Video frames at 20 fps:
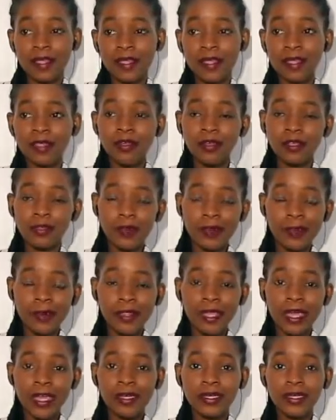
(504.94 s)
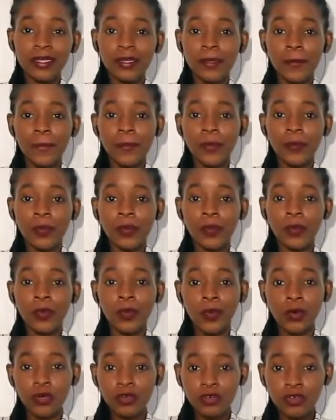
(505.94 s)
There are those people that
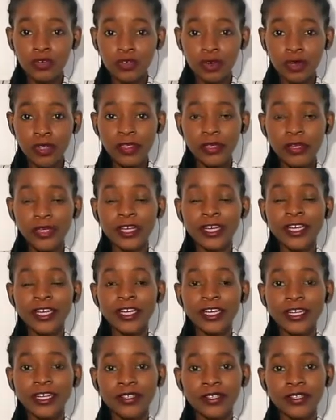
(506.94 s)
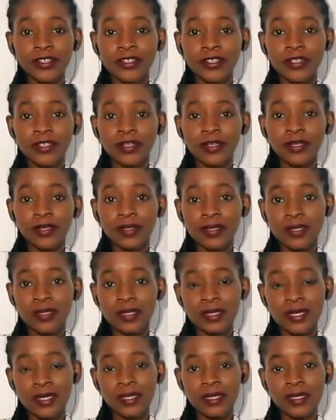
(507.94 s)
will control the urge to
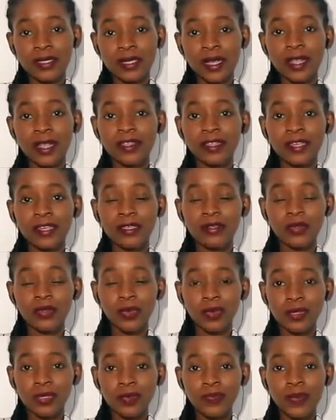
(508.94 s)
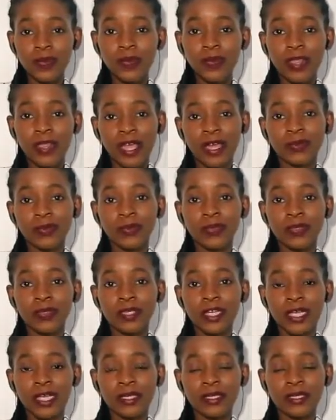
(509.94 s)
sin, and there's those people that
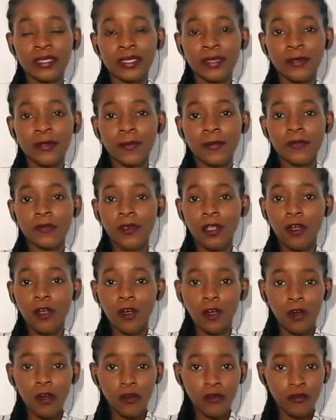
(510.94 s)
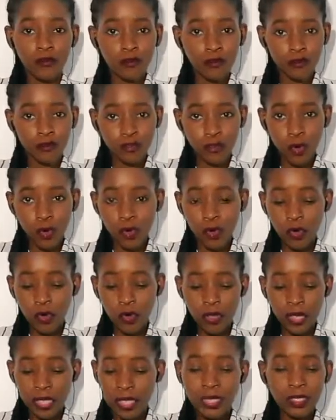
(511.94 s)
will just
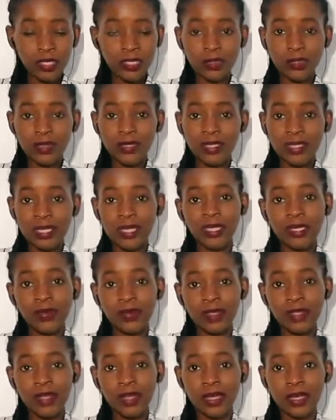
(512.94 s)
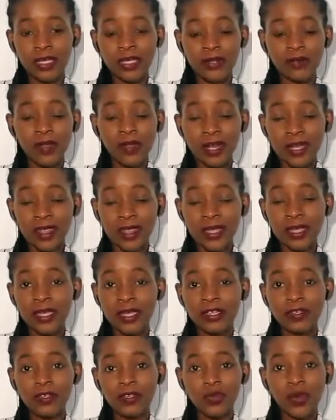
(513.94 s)
fall into sinning without even
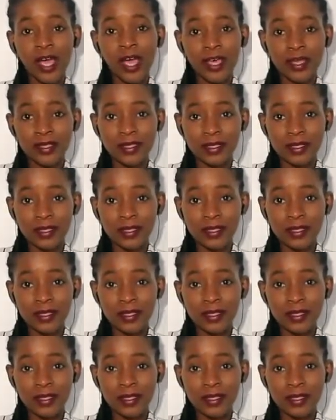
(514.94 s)
thinking twice.